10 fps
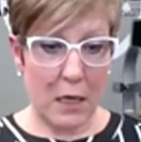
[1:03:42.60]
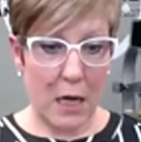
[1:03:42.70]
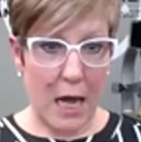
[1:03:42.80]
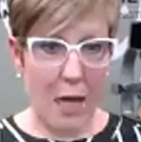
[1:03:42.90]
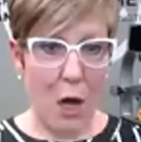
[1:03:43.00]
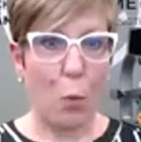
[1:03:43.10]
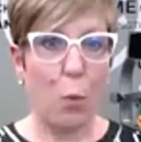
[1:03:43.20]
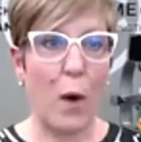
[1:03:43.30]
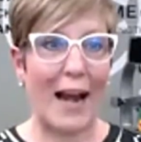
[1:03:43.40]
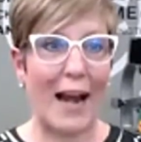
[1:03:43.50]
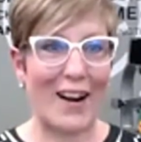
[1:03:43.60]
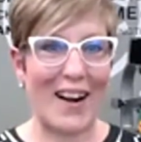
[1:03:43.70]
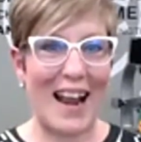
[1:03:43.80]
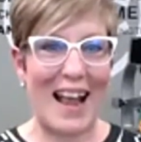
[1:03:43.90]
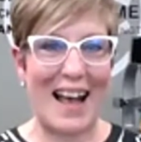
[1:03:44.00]
uh,
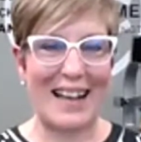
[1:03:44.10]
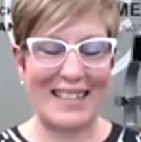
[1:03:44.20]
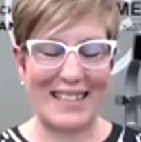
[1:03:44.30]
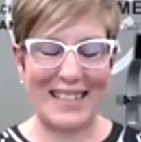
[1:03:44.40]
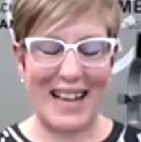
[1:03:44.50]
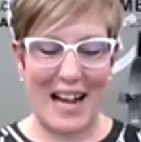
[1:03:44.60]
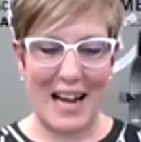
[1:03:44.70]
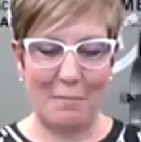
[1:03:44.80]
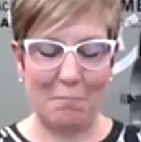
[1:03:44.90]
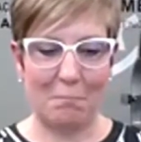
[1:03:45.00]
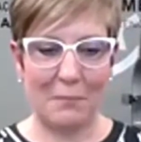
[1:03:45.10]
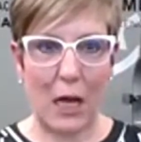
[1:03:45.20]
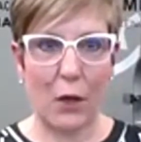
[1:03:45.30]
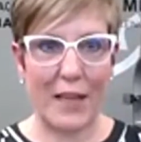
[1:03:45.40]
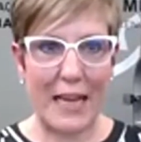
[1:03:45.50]
aware and um,
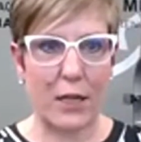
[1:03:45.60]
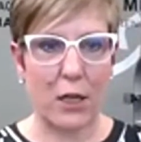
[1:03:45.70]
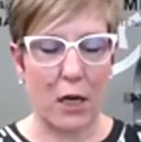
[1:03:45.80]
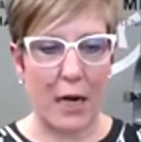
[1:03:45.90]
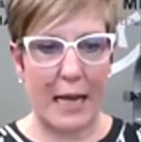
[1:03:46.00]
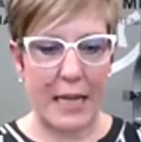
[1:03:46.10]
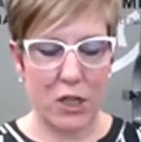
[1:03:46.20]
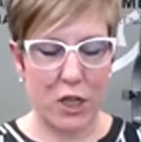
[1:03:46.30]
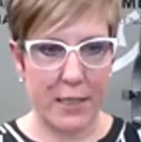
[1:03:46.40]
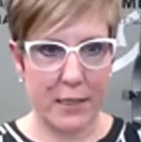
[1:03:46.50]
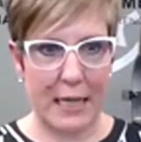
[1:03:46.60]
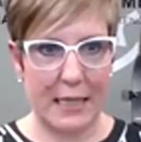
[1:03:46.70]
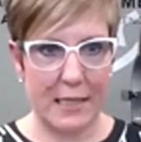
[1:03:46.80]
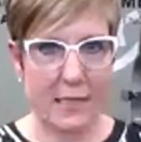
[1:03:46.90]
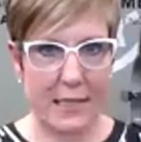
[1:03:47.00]
healthy eater, and yet she still
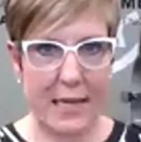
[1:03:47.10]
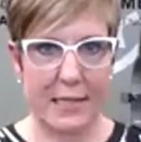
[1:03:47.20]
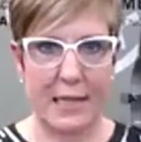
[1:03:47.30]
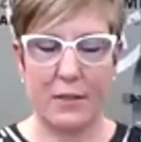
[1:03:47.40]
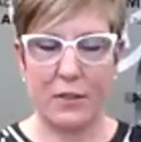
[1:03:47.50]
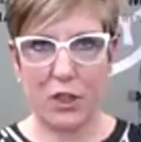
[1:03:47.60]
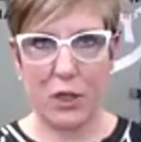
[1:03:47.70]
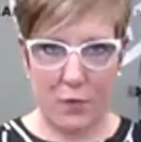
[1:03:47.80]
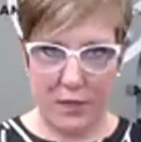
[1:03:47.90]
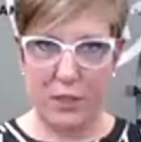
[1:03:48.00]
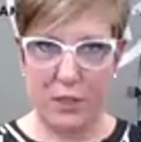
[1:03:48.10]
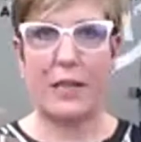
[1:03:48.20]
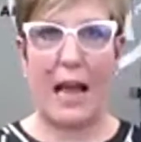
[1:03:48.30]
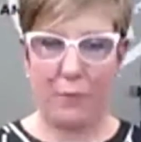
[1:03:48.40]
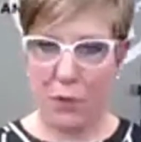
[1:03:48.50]
had this disease. And so
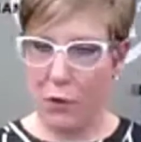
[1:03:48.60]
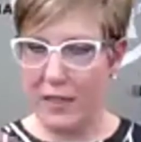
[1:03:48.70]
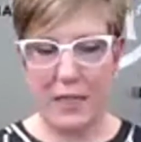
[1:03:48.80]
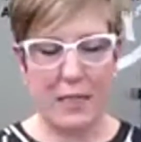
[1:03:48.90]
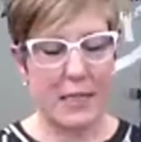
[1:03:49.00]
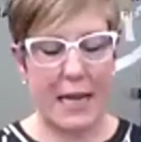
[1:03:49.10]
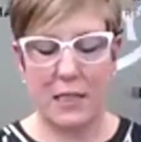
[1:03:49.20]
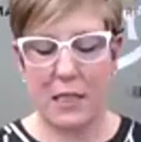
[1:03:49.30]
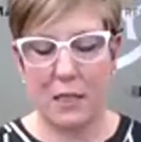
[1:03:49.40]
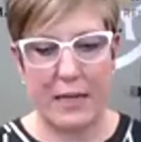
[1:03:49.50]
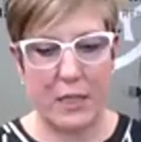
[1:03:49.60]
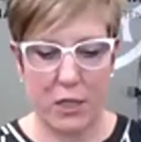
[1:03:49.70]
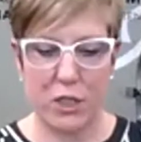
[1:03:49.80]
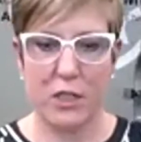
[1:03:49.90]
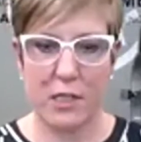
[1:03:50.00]
dive, dove into the science and the
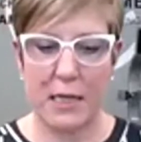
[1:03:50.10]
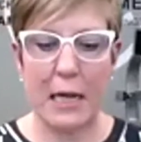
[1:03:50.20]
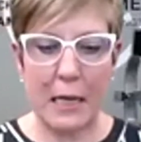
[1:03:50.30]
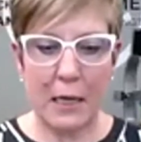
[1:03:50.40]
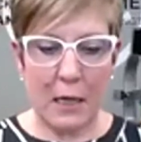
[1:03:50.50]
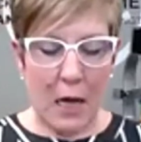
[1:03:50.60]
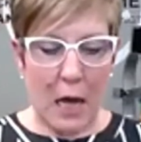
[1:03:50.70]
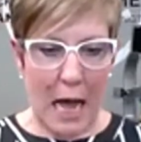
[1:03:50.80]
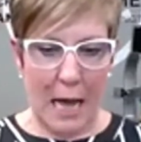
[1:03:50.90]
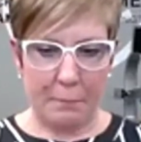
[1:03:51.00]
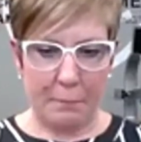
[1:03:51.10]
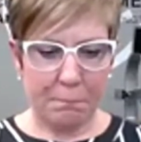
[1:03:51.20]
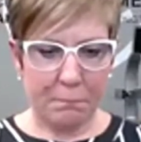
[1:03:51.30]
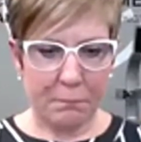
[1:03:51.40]
research and just um,